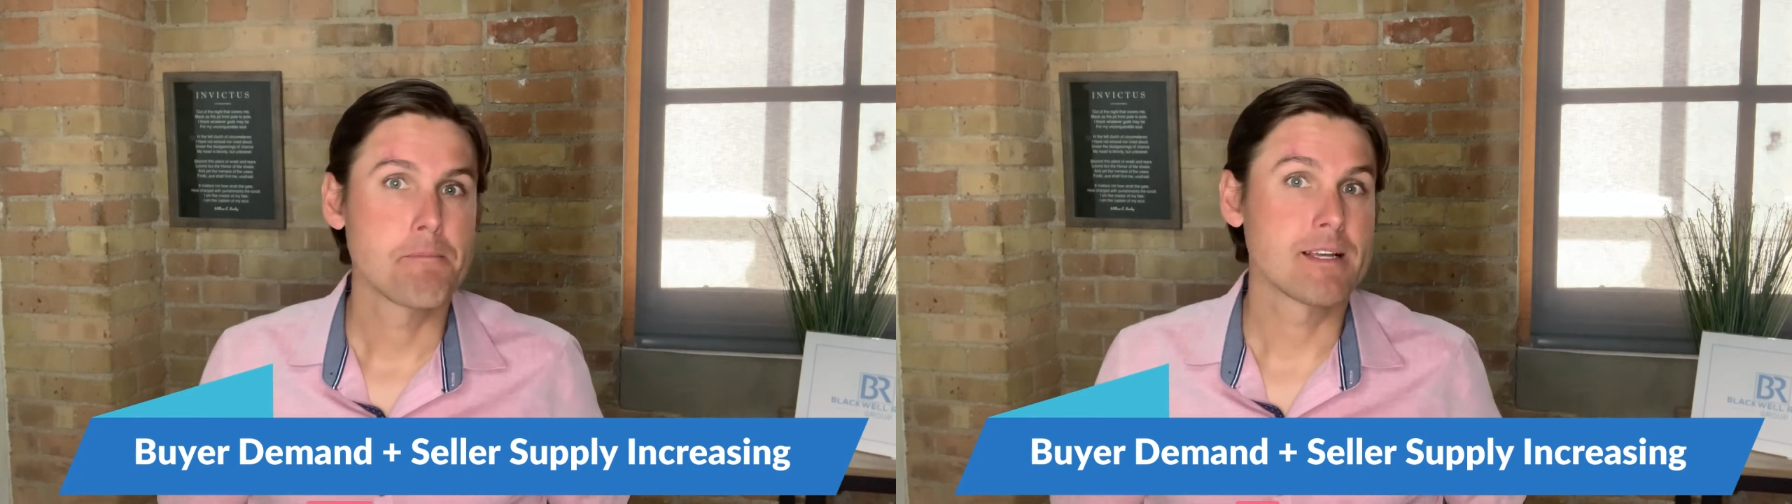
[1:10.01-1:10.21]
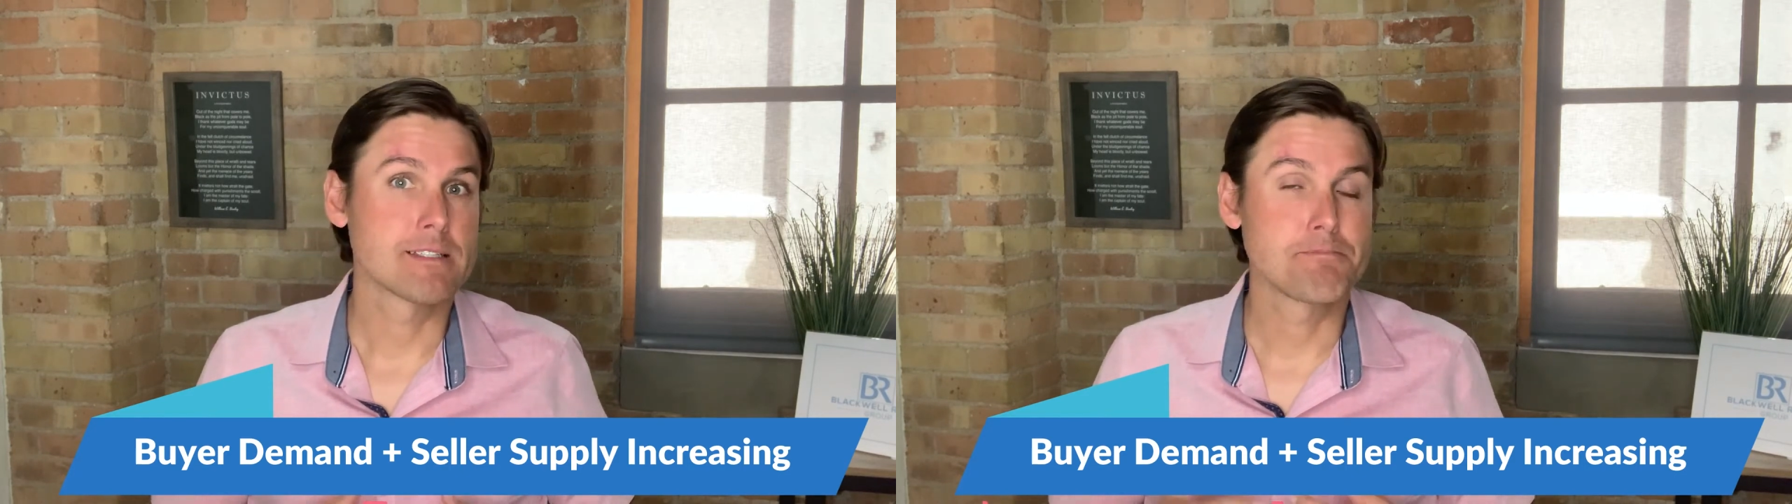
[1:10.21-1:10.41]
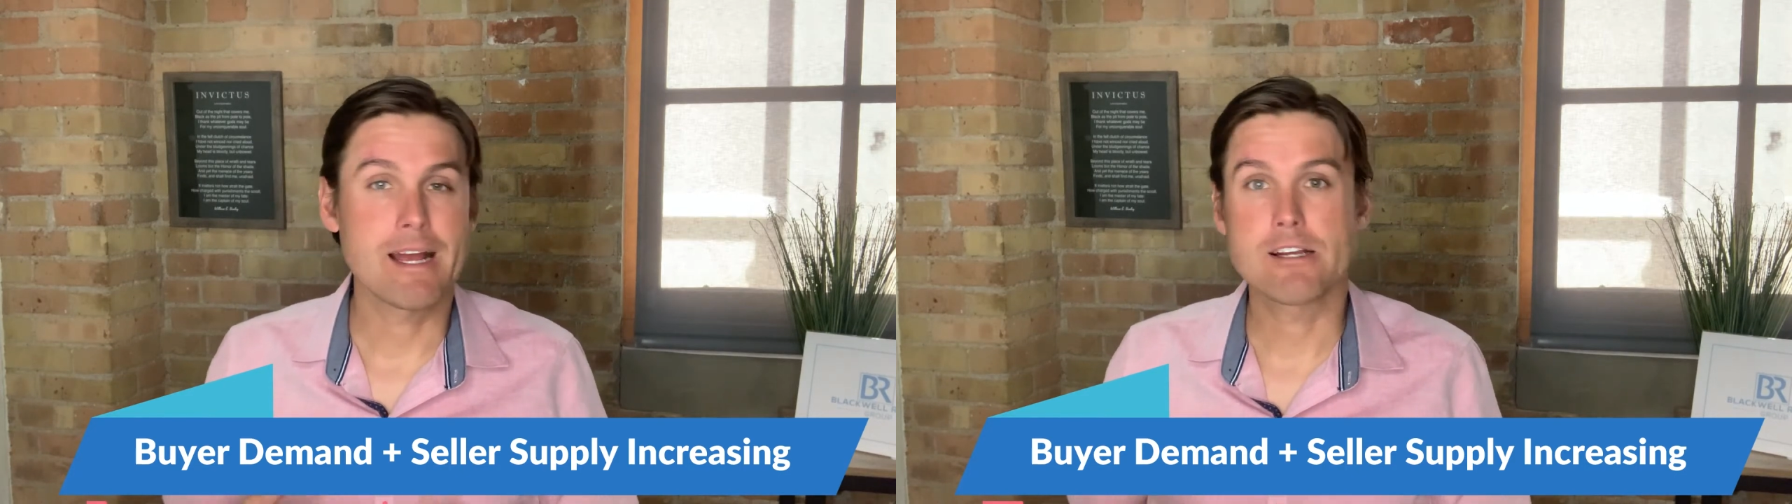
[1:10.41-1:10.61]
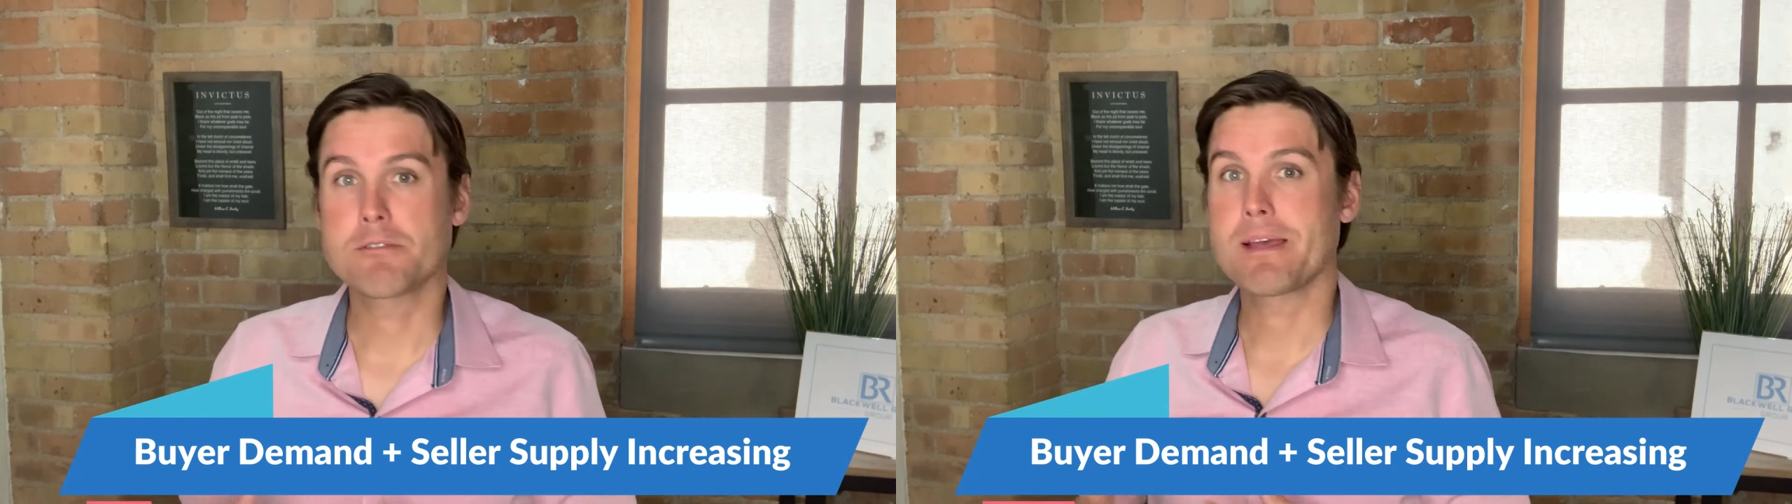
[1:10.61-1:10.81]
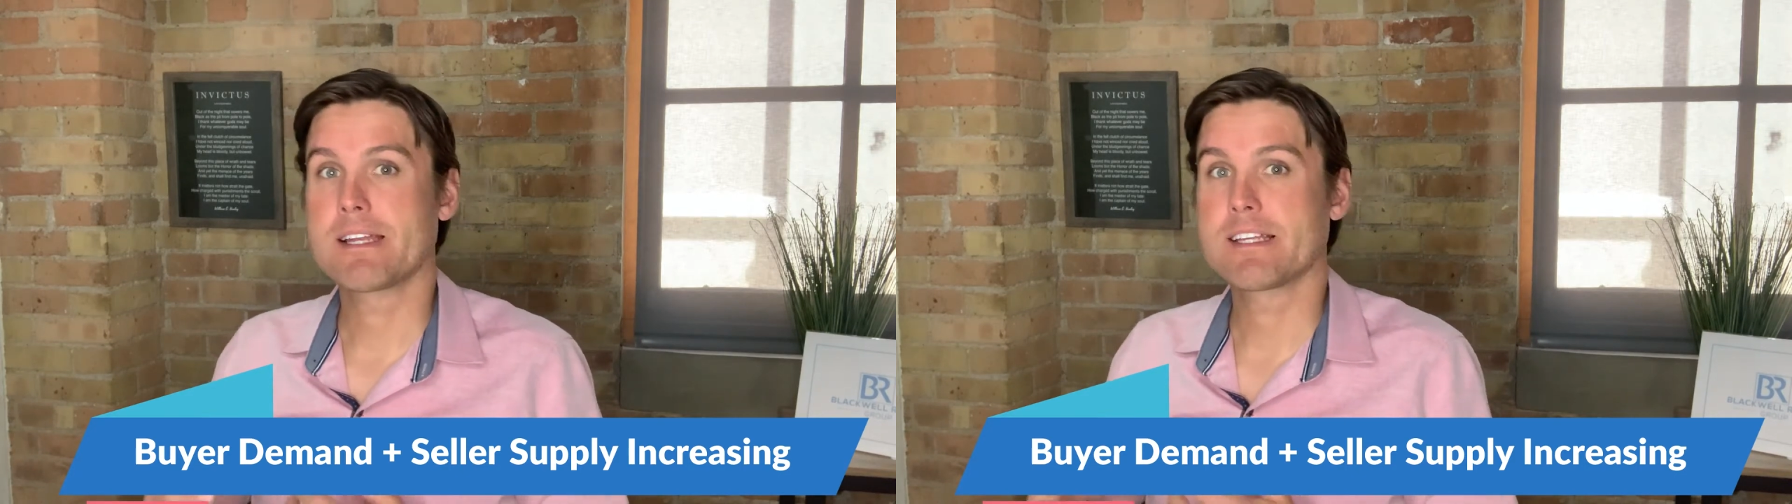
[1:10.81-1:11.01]
because buyer
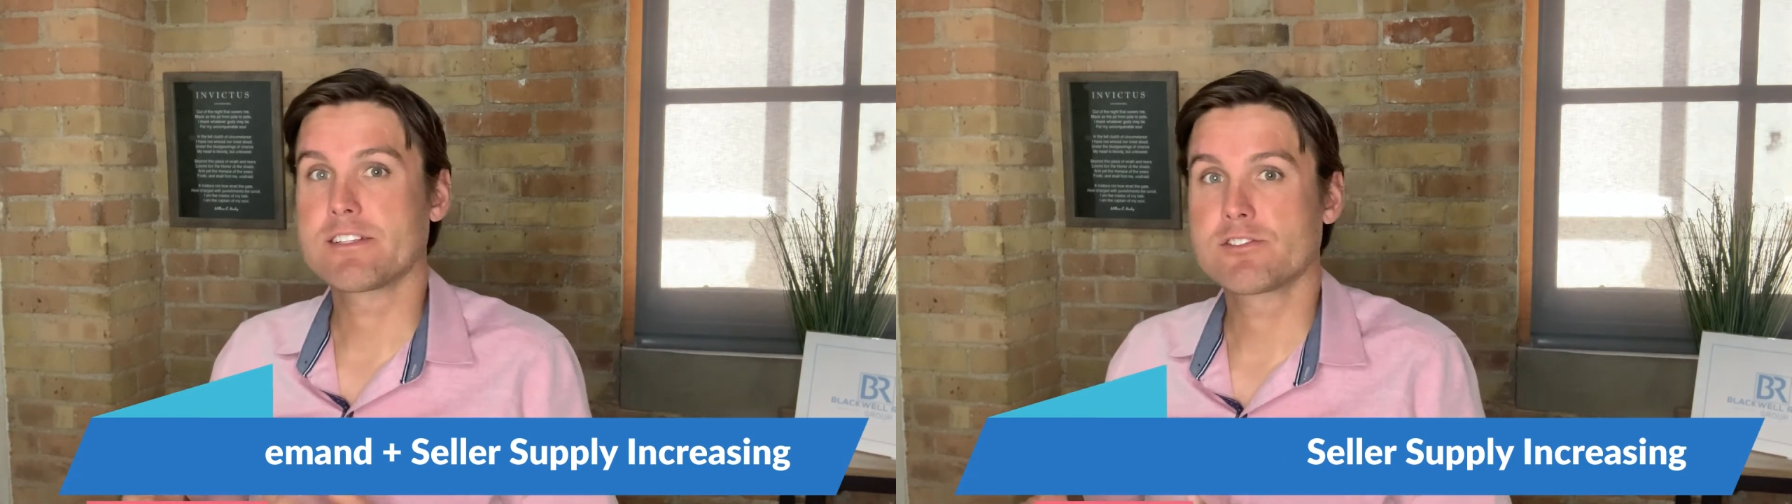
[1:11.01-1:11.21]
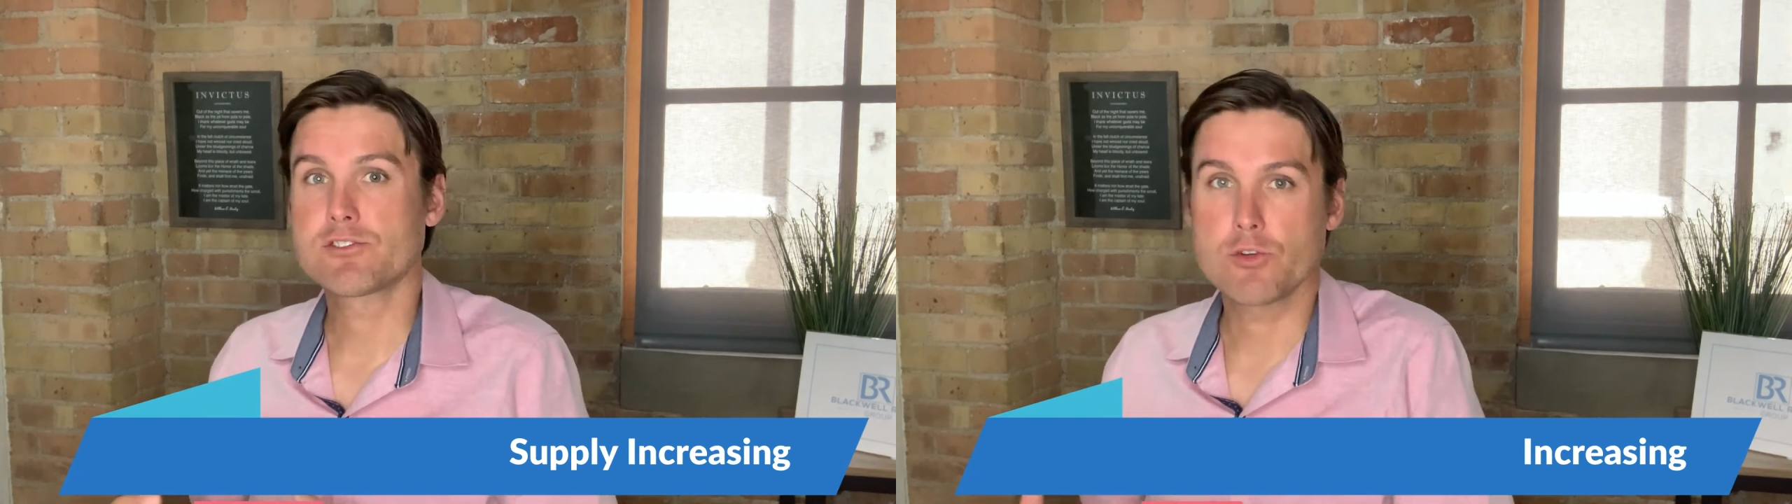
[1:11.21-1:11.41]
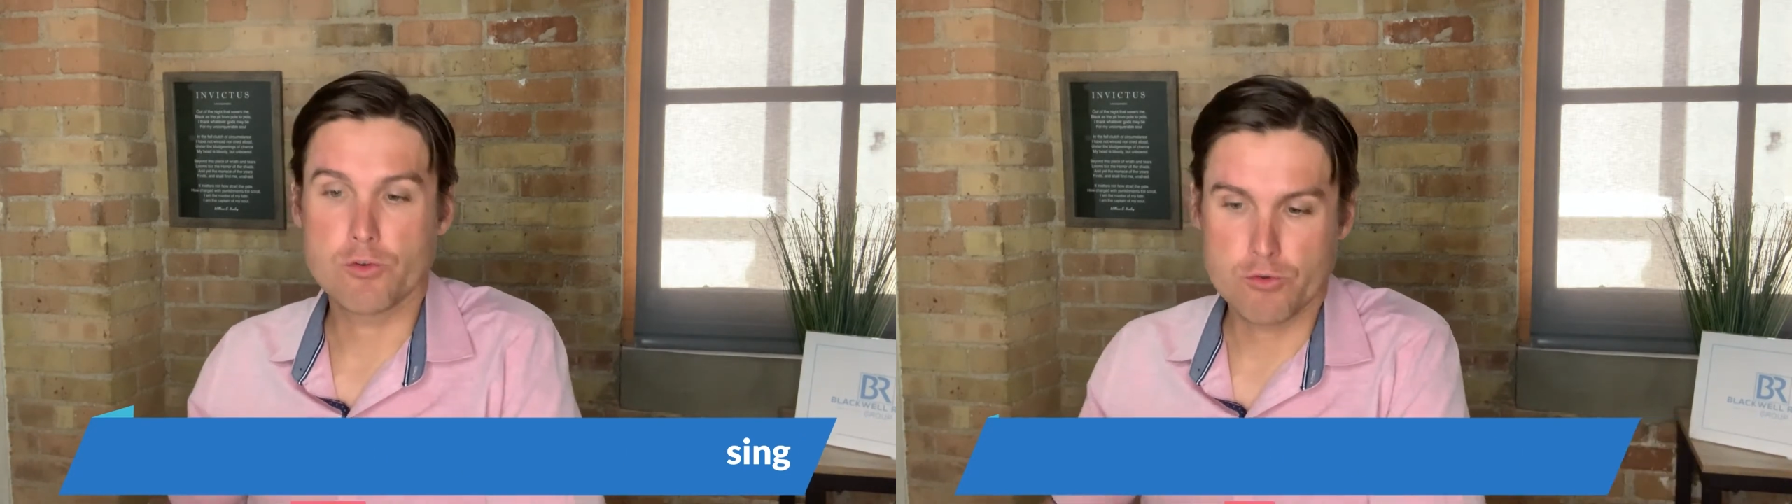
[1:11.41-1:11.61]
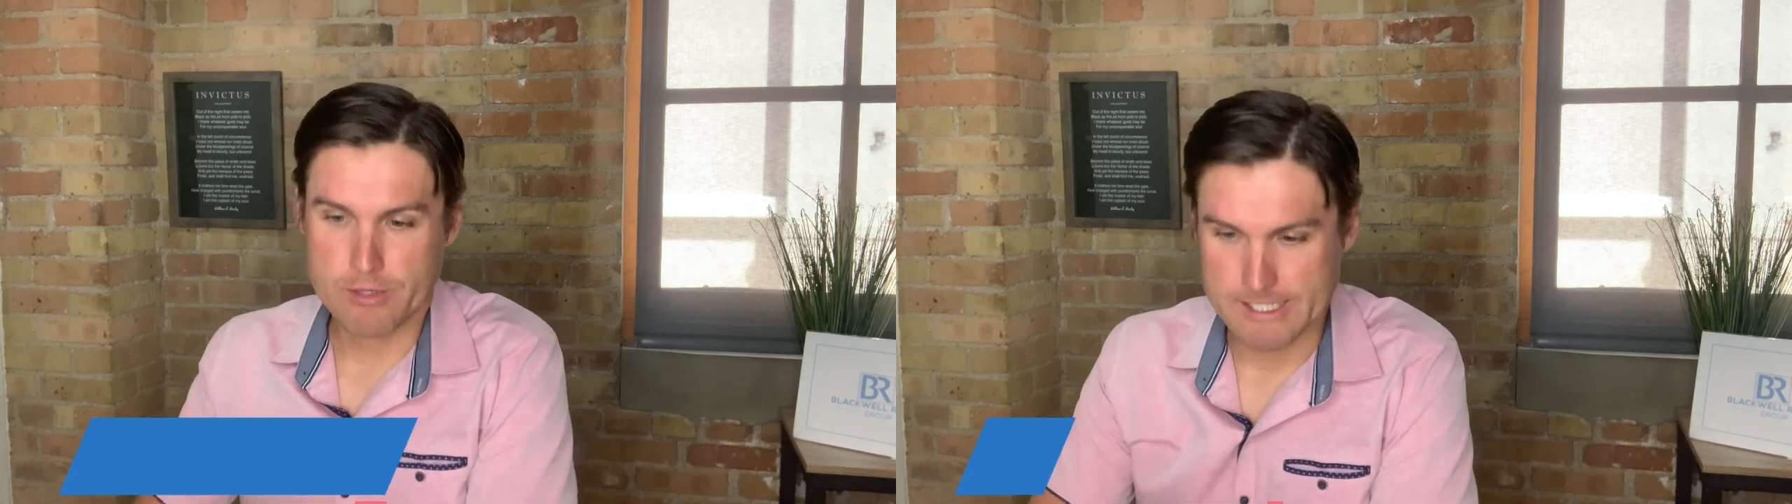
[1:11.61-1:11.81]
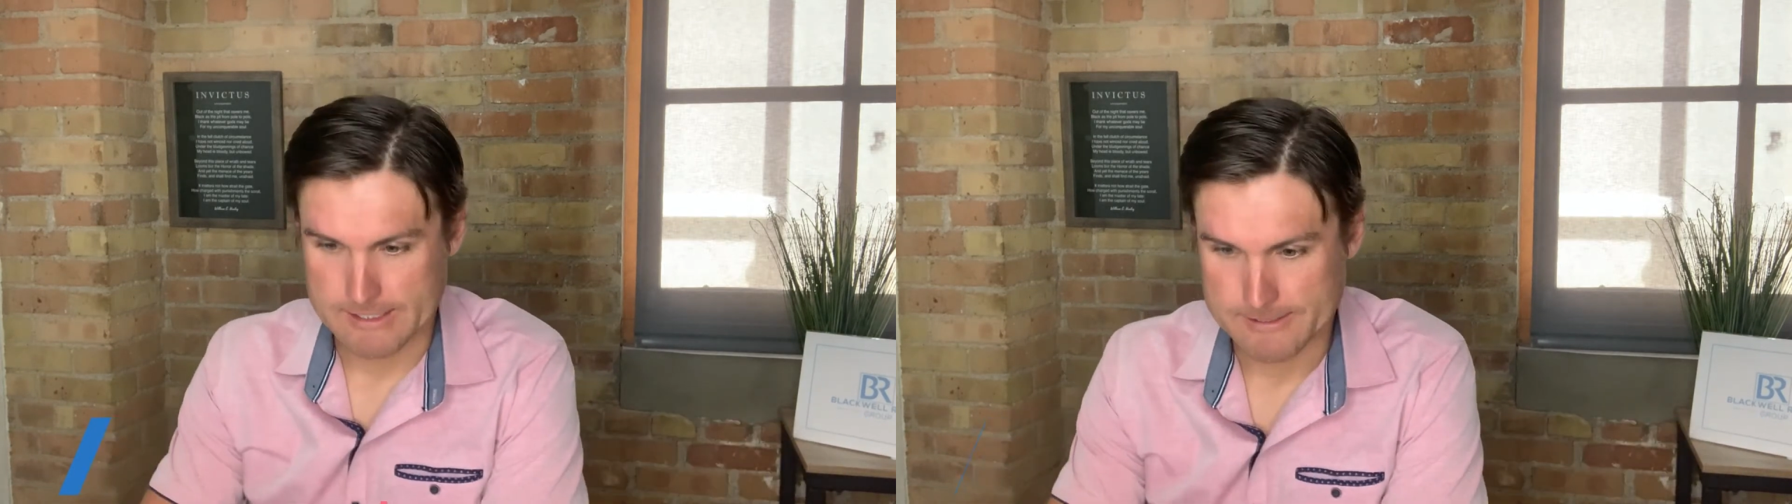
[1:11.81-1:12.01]
demand is so
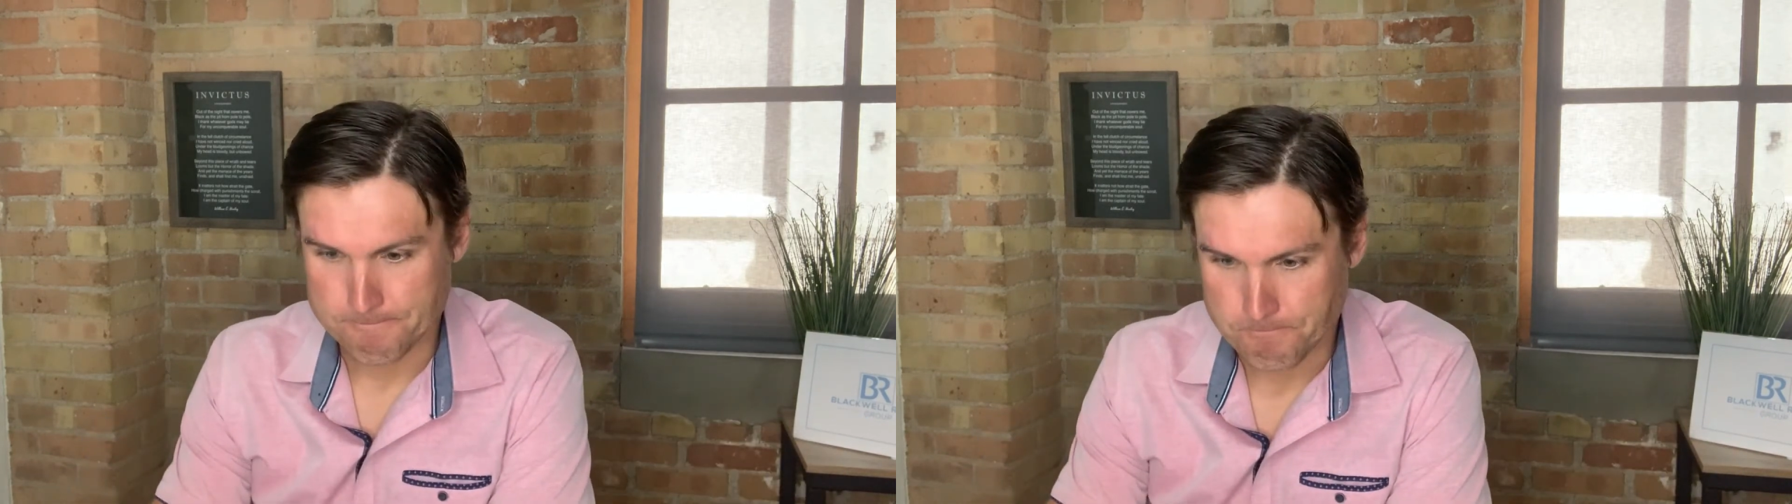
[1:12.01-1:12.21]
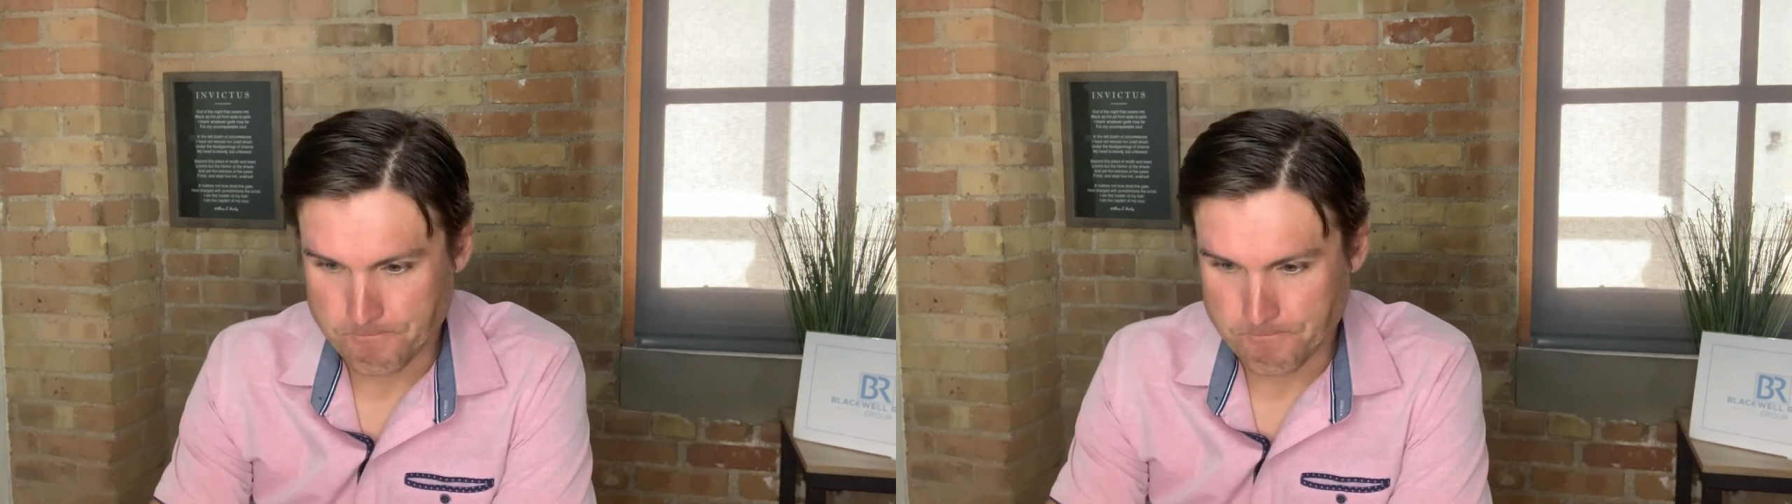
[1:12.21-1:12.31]
great.